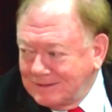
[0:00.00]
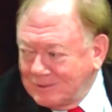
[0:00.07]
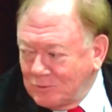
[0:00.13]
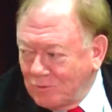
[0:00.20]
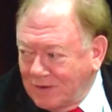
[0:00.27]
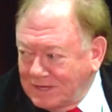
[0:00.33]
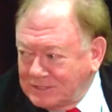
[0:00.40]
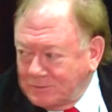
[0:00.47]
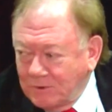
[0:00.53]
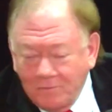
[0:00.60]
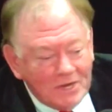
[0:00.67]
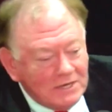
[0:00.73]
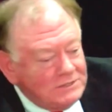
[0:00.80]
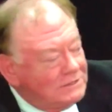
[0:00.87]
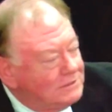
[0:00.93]
Wade's
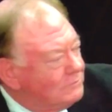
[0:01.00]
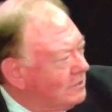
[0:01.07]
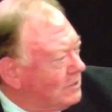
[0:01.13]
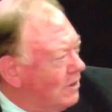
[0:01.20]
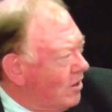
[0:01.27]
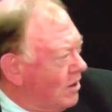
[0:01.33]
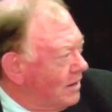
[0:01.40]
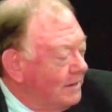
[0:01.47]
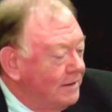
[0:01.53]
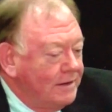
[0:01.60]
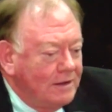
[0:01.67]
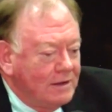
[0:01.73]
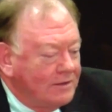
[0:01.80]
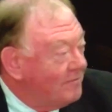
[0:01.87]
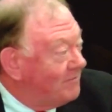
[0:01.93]
permission regarding
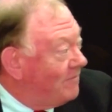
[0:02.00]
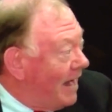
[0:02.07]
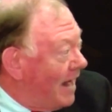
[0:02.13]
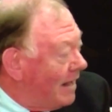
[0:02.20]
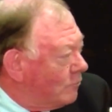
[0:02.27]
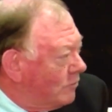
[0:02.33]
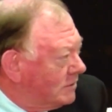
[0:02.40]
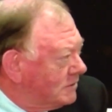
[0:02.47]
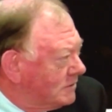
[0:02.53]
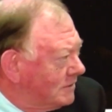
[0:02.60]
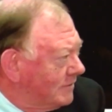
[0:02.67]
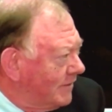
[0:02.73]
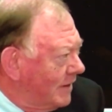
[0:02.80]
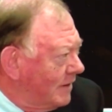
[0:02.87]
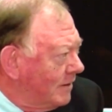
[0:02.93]
the VAC, which is the
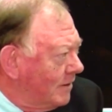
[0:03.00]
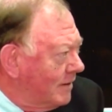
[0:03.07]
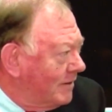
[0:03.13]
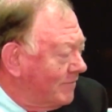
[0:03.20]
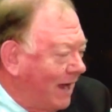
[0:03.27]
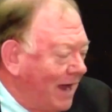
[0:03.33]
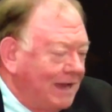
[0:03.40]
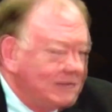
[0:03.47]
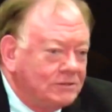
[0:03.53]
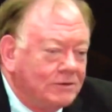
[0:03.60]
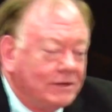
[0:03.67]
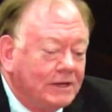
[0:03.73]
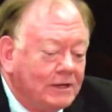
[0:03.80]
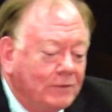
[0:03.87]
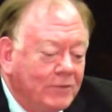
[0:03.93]
Veterinary
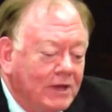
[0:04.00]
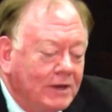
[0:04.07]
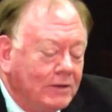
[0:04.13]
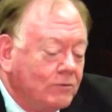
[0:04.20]
Advisory Committee,